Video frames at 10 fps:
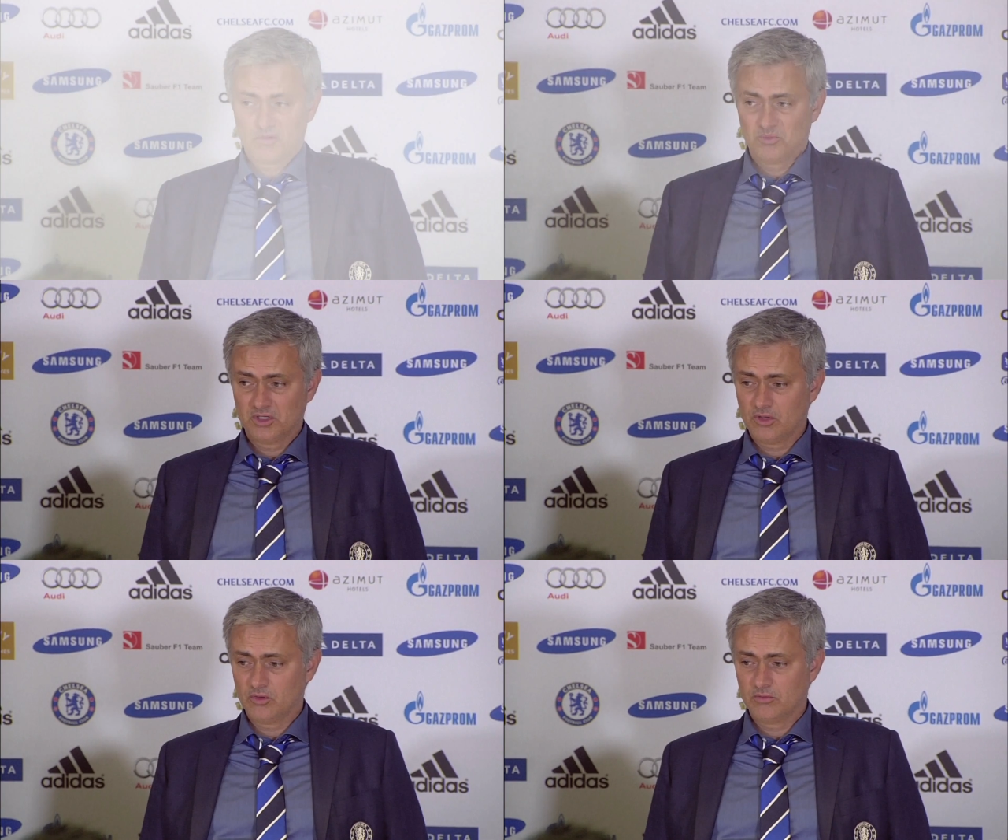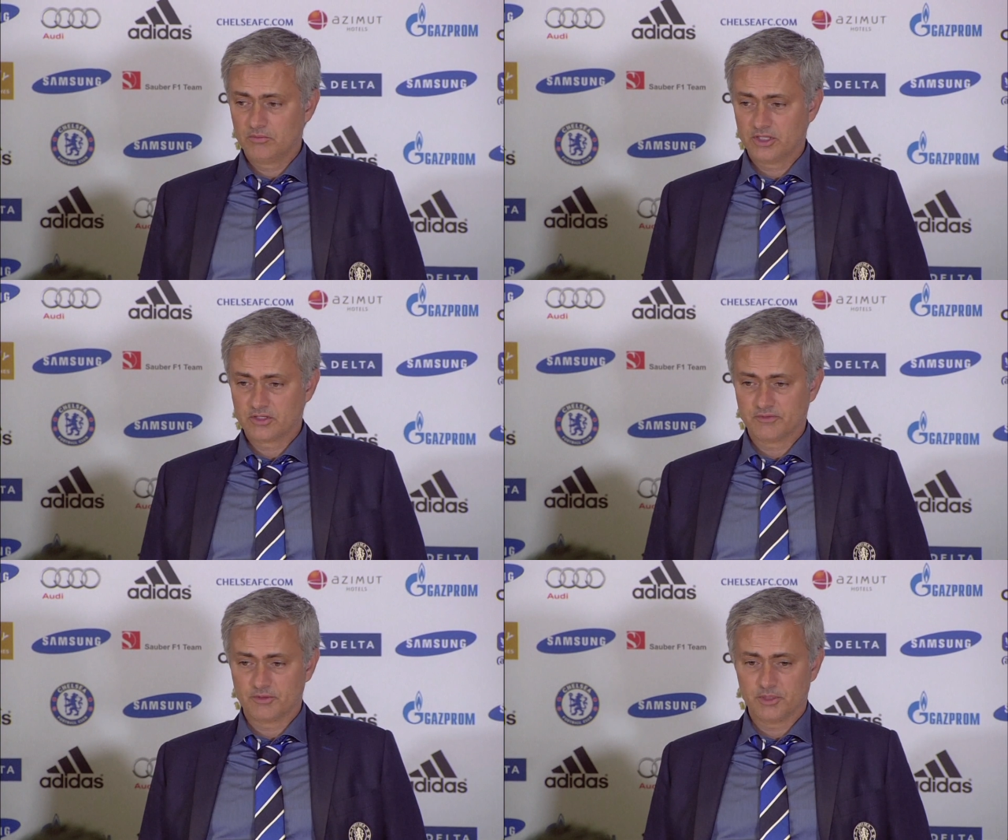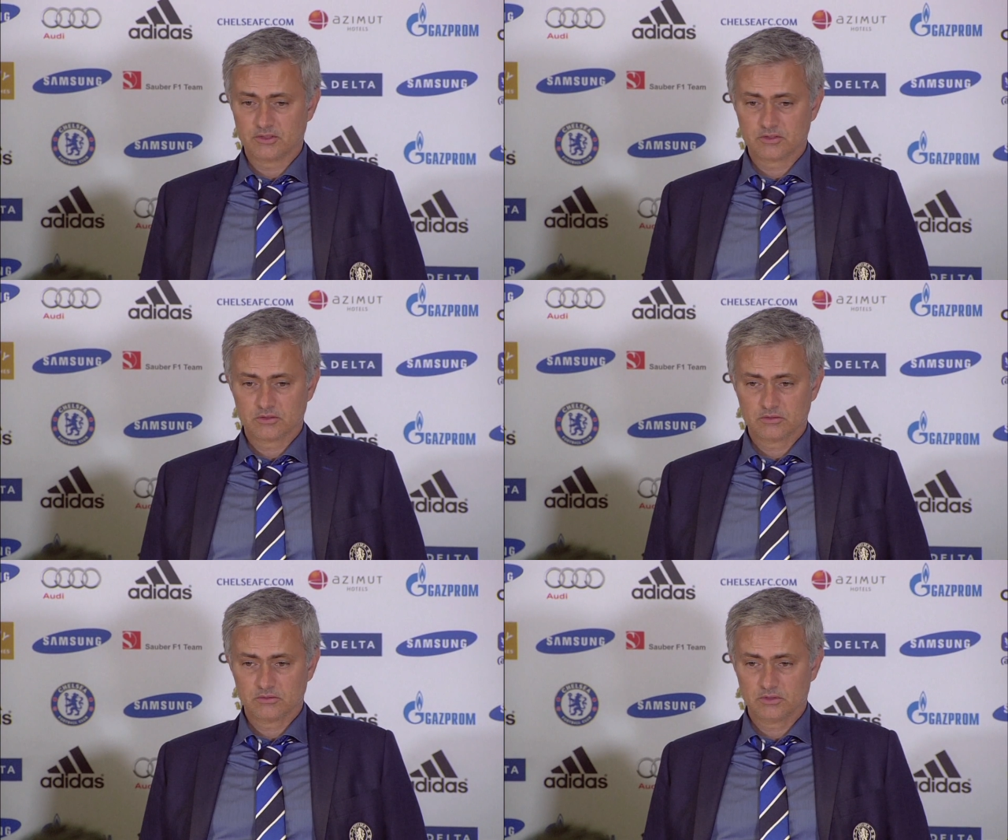We go match after match.
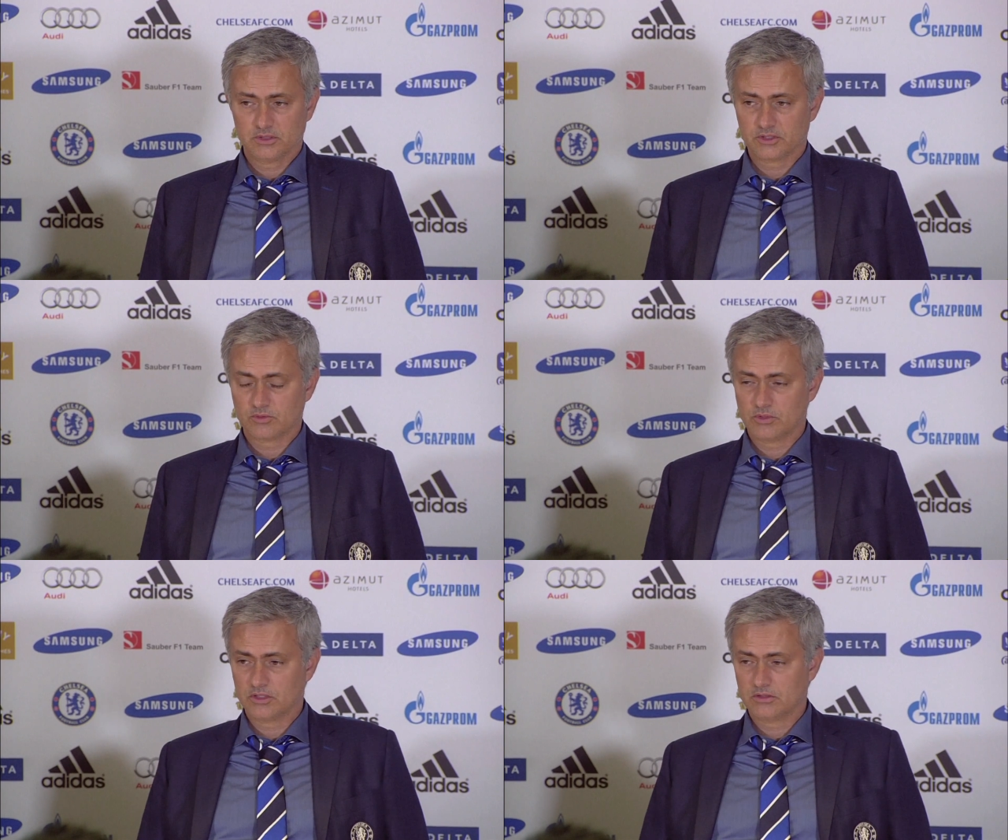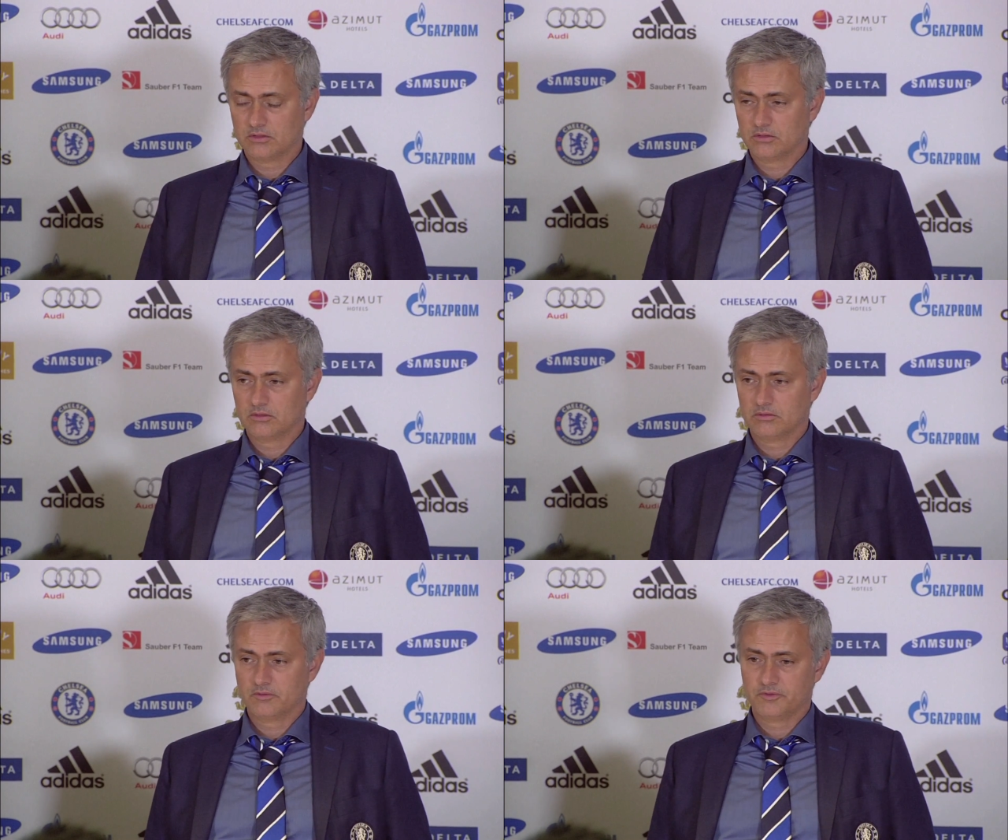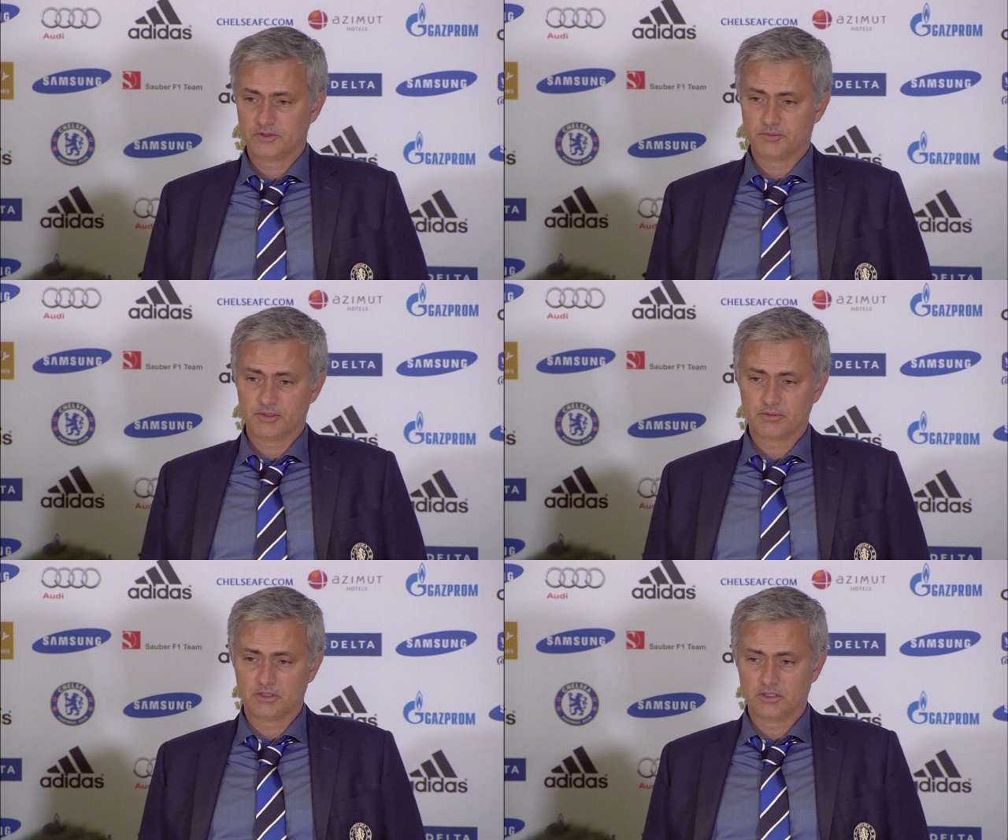The next one for the
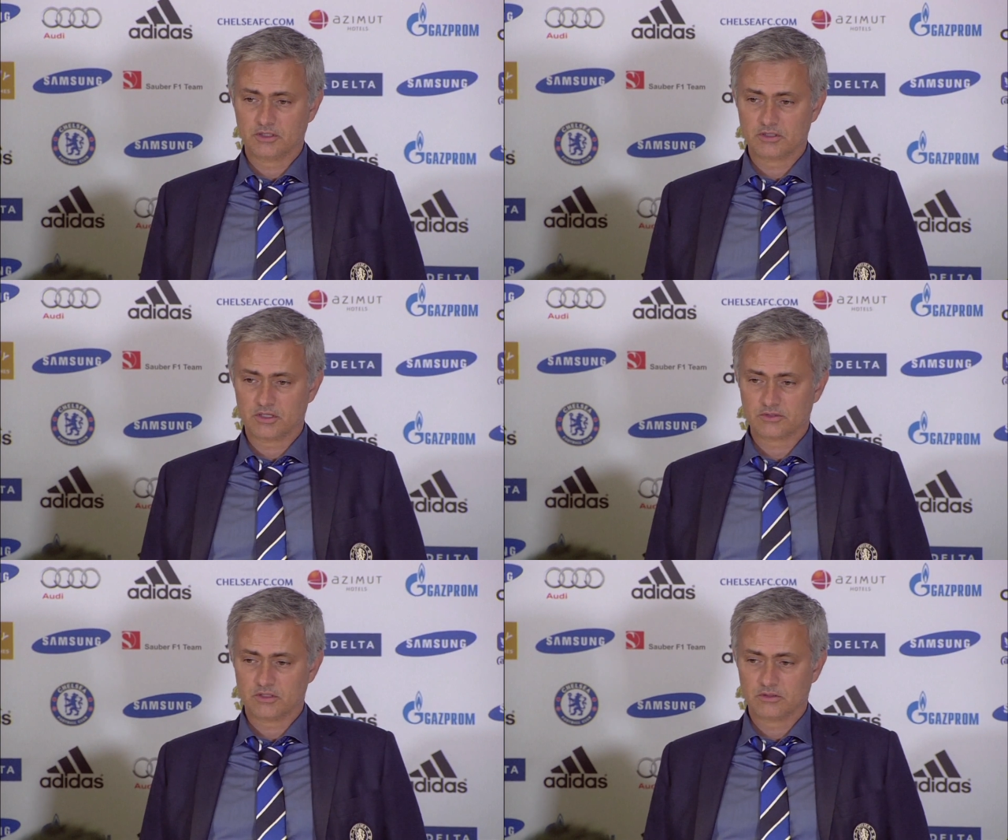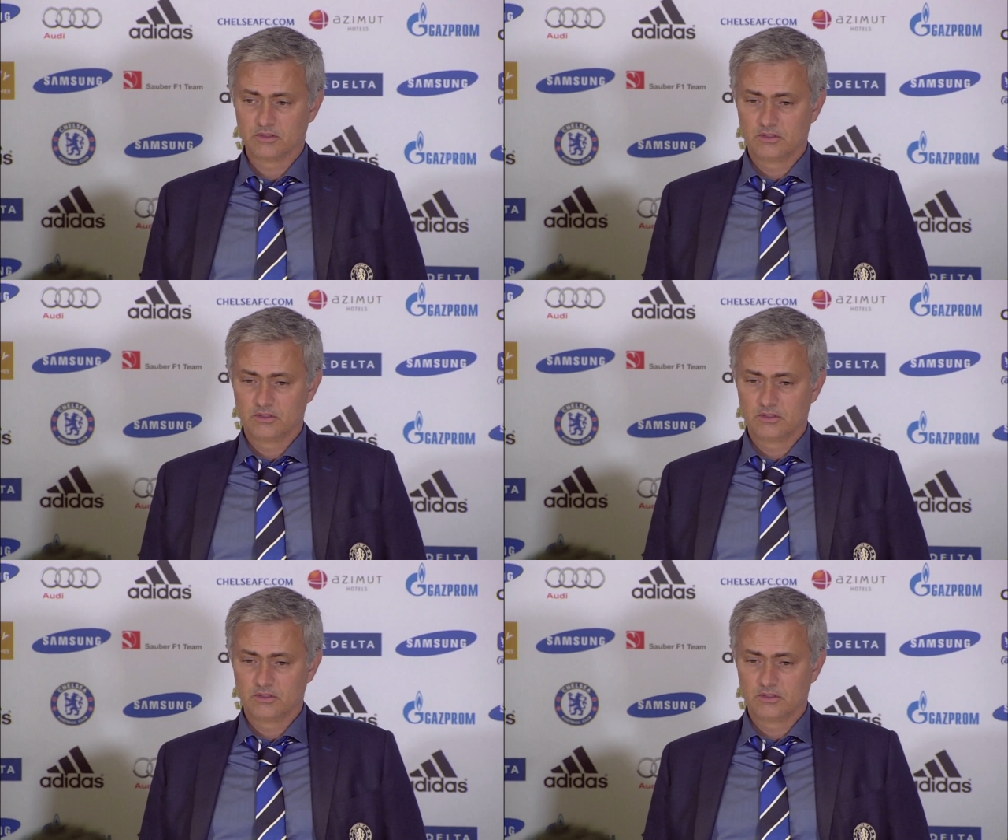Premier League is Arsenal.